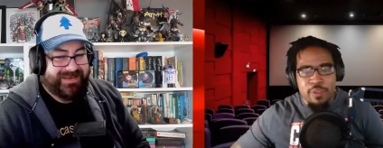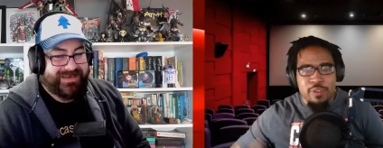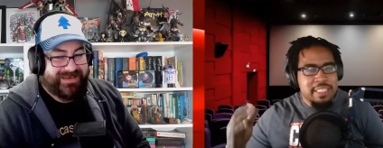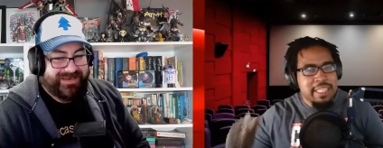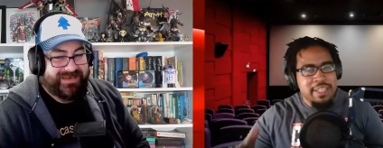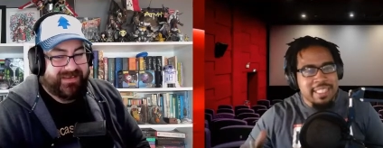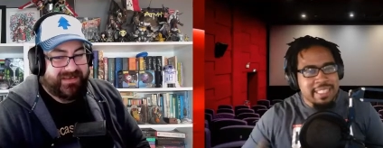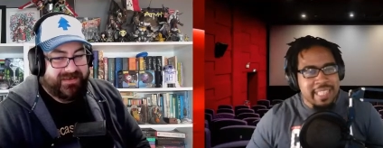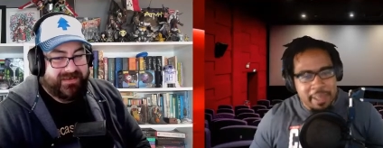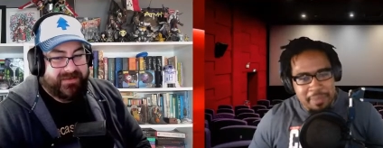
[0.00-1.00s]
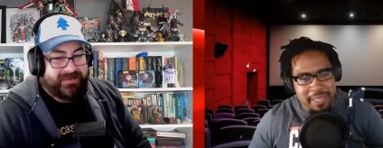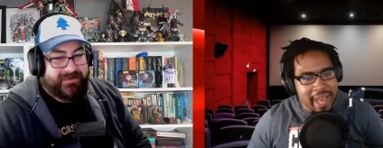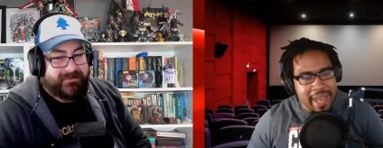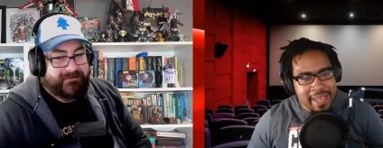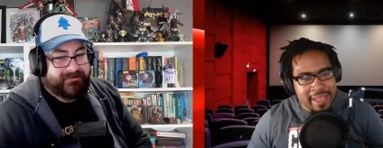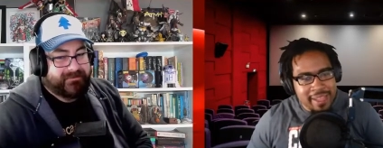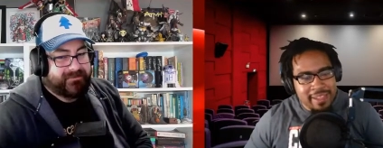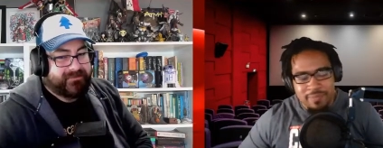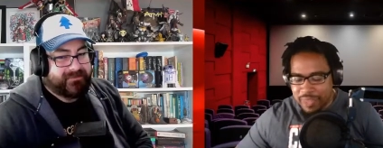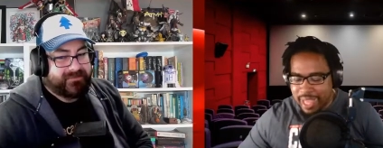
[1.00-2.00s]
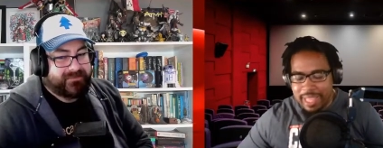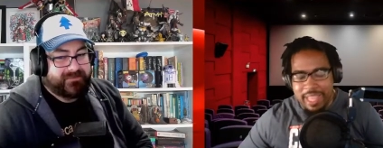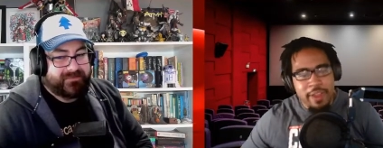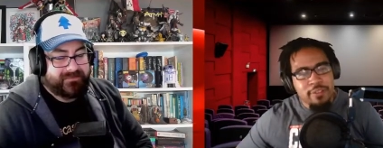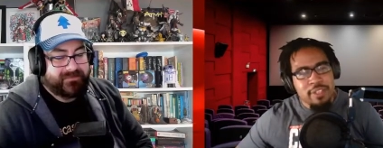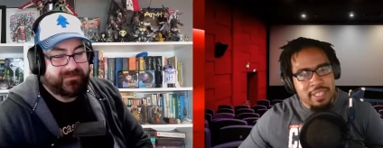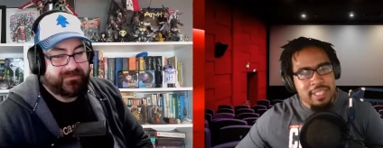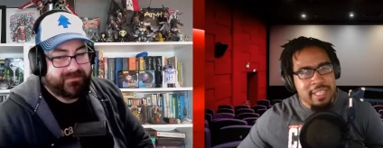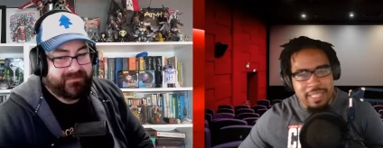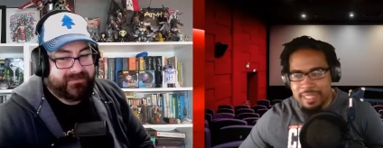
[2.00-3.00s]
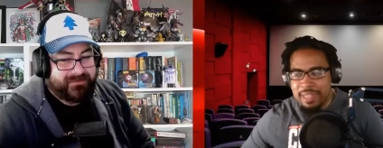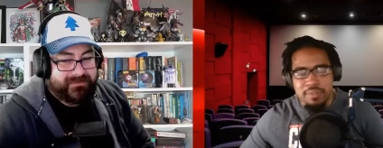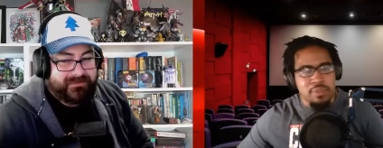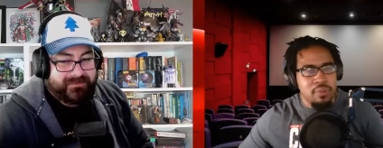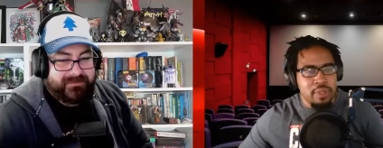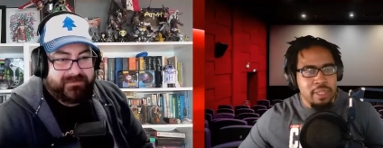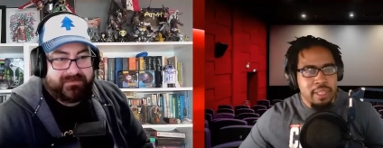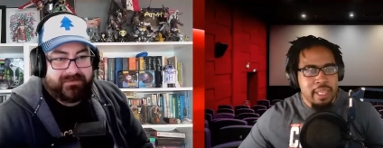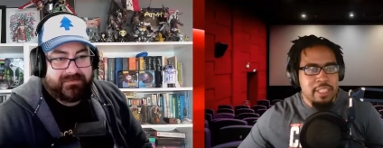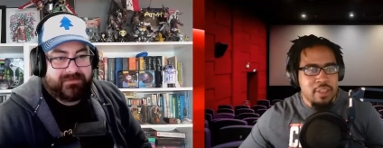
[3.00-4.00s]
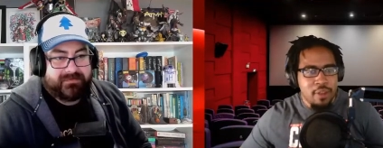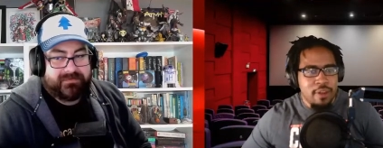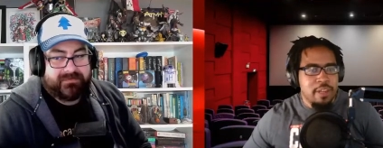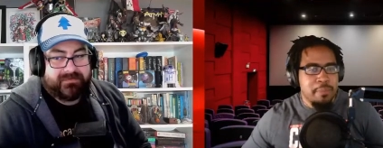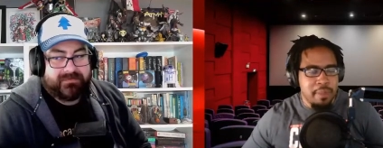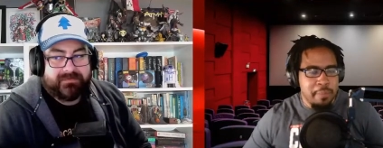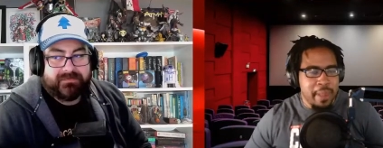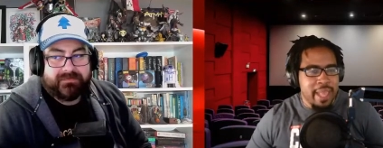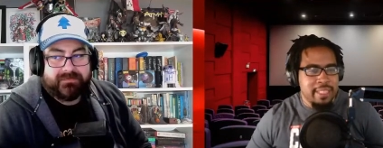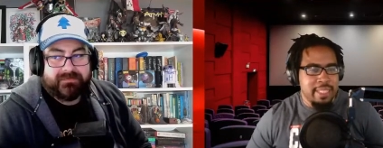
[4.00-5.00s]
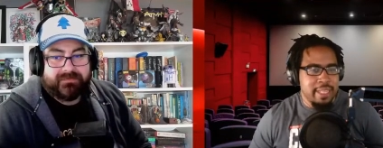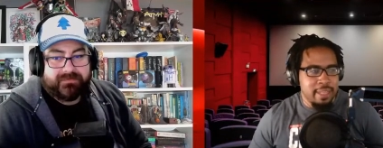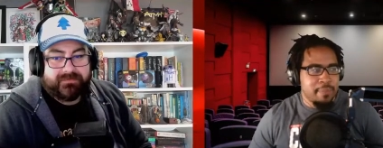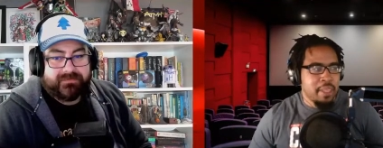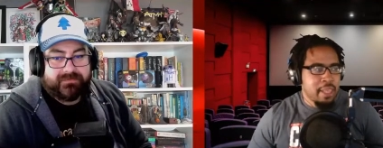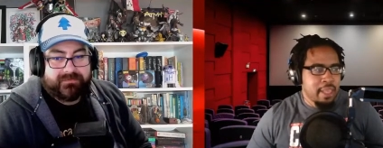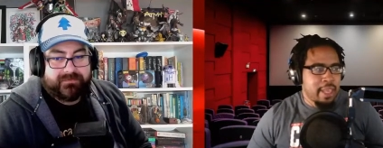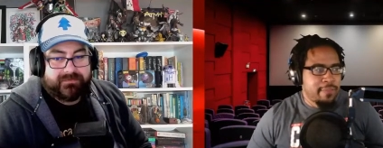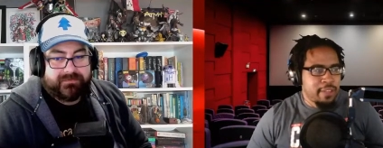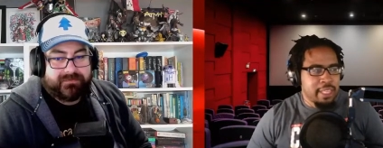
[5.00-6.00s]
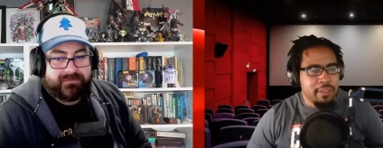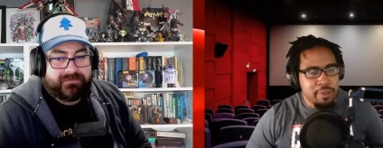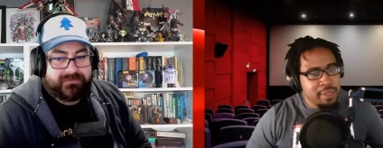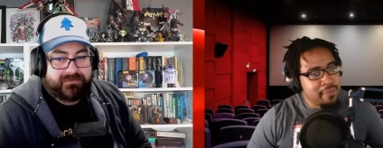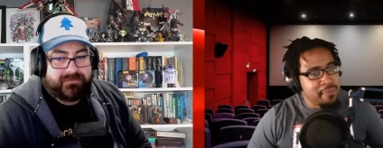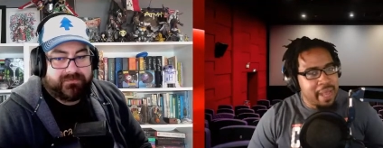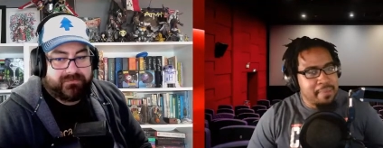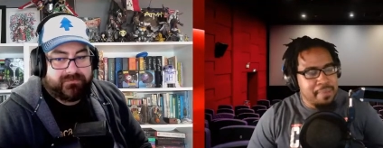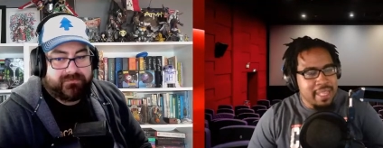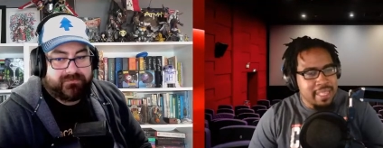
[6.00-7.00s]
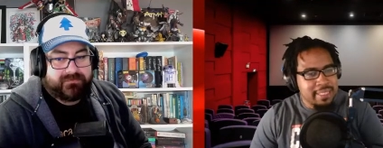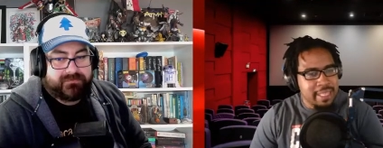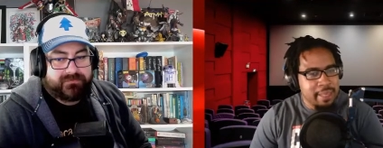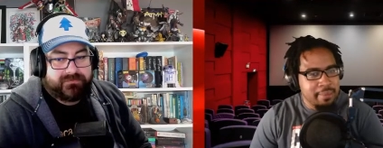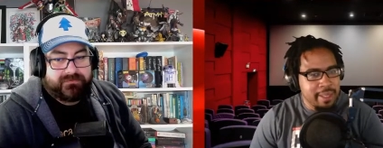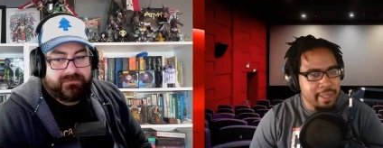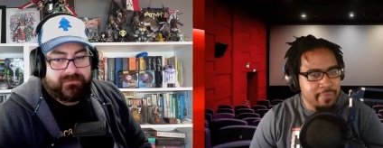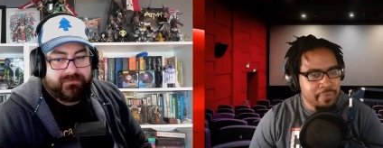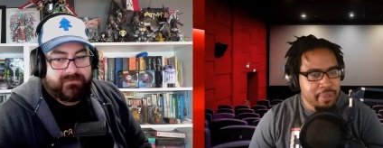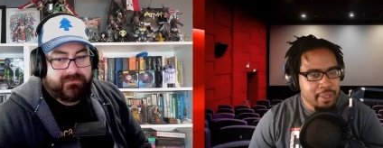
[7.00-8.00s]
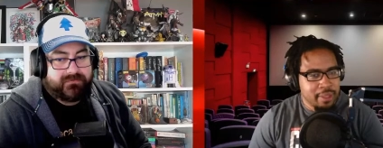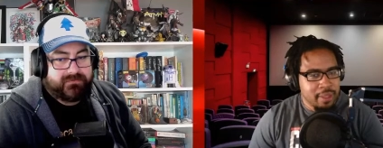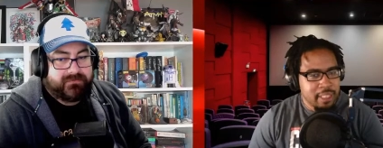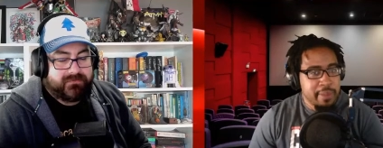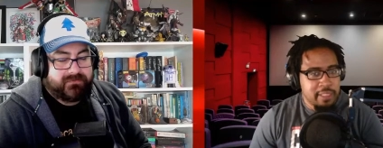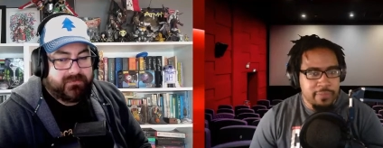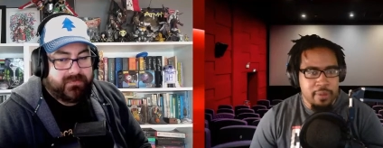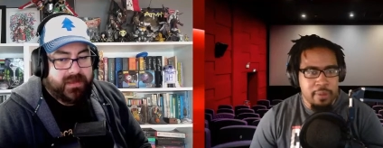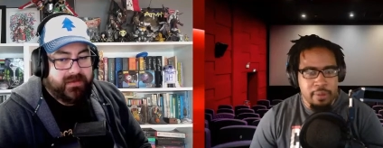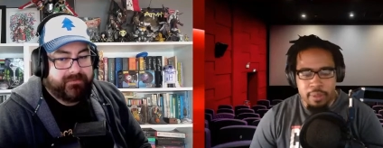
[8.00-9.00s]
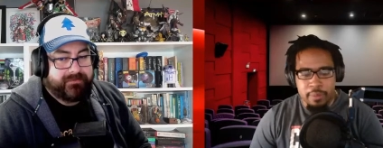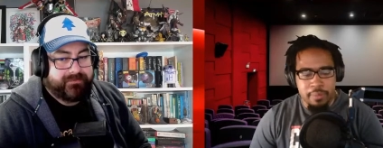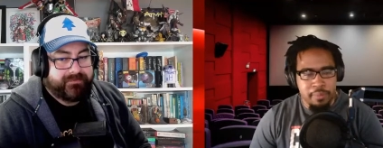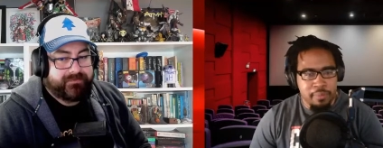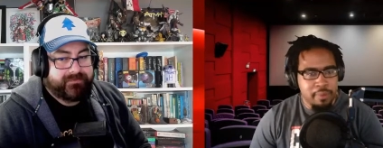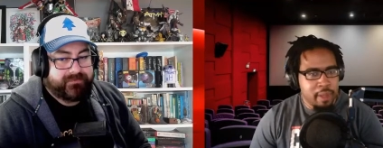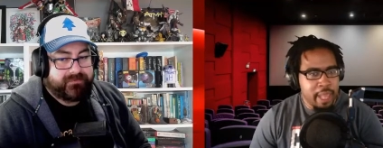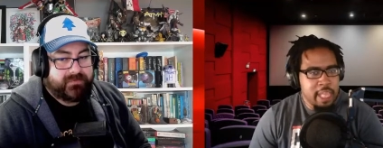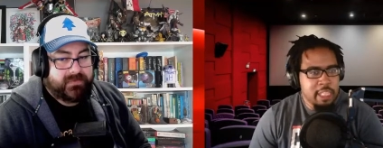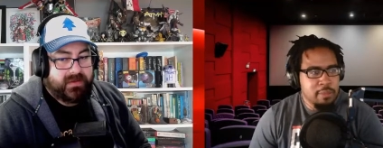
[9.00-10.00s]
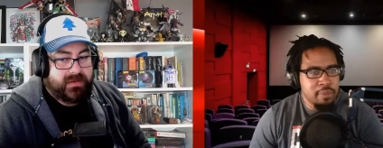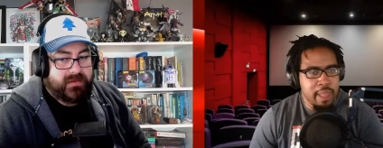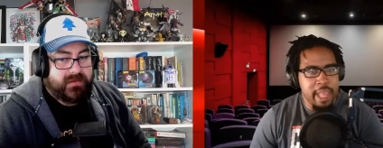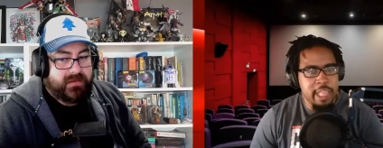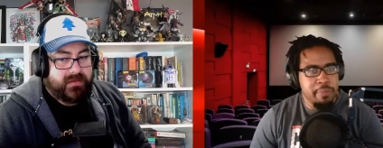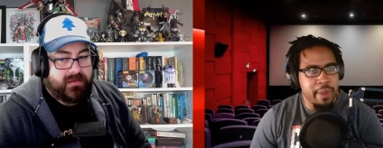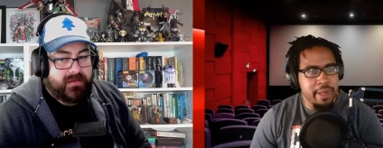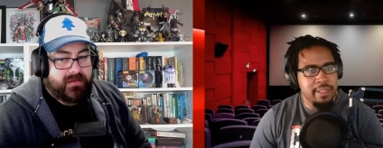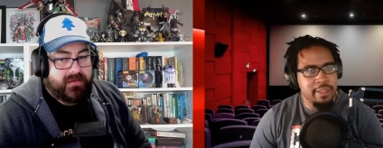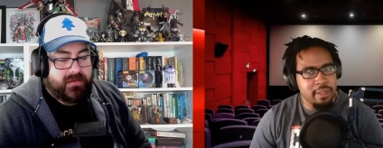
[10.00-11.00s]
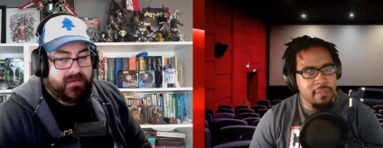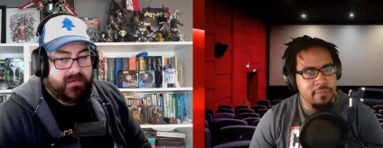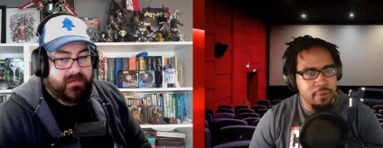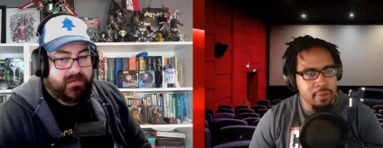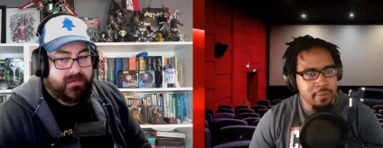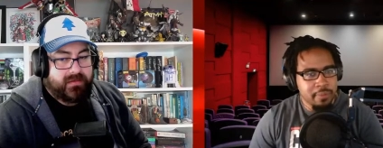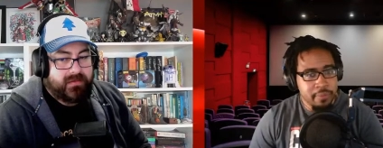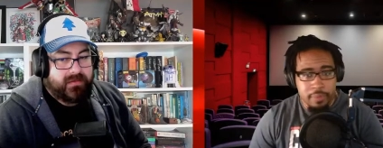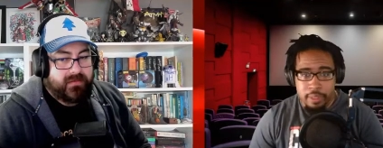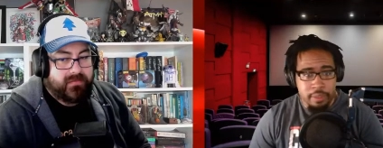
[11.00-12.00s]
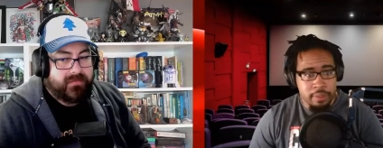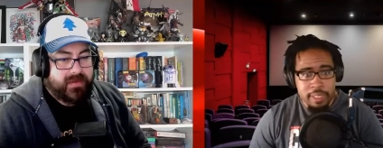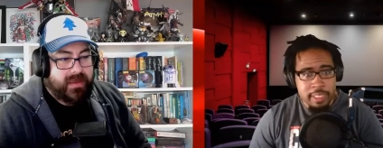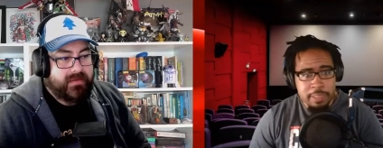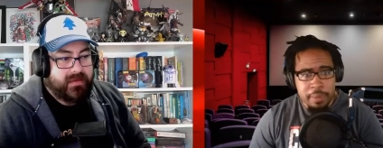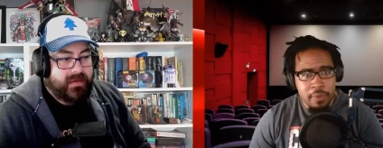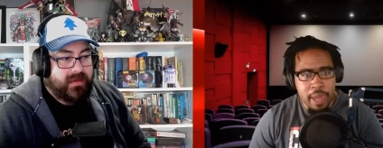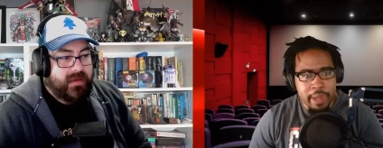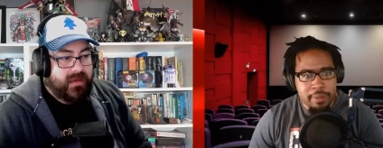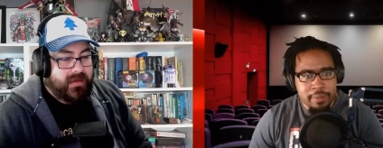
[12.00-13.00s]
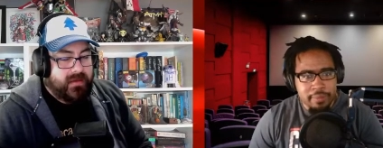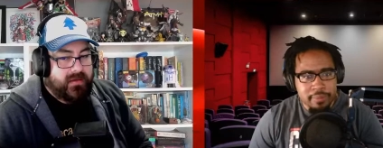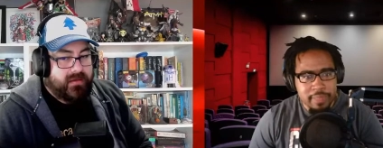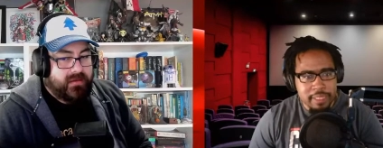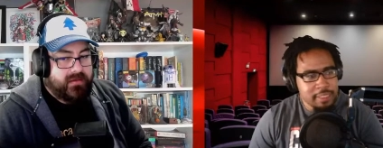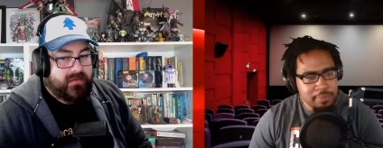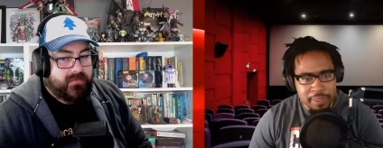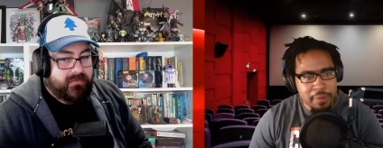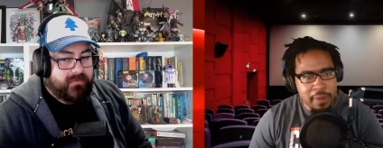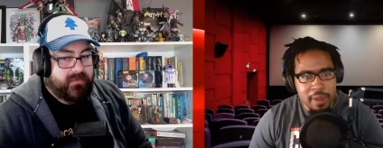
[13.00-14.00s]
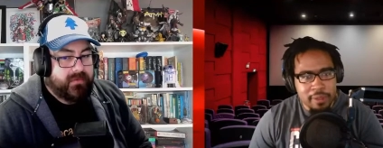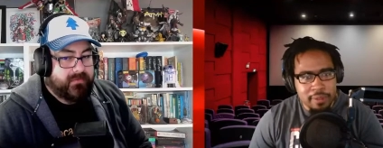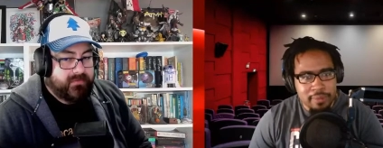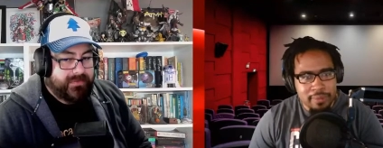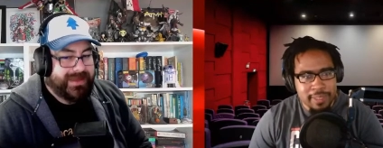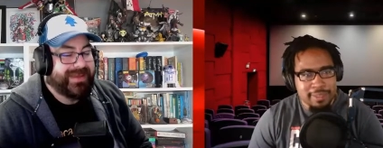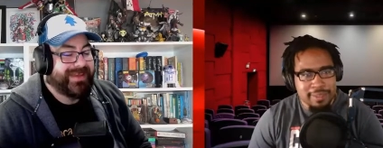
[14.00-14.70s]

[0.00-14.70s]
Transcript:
Speaker 1: you're still the same guy. That character mm-hmm. lives on. It's hard to, to pass that up. And I feel like Hilary Duff might be that same thing, especially for yeah. age the age bracket they're looking for. You're Lizzie yeah. McGuire. That's just what you are.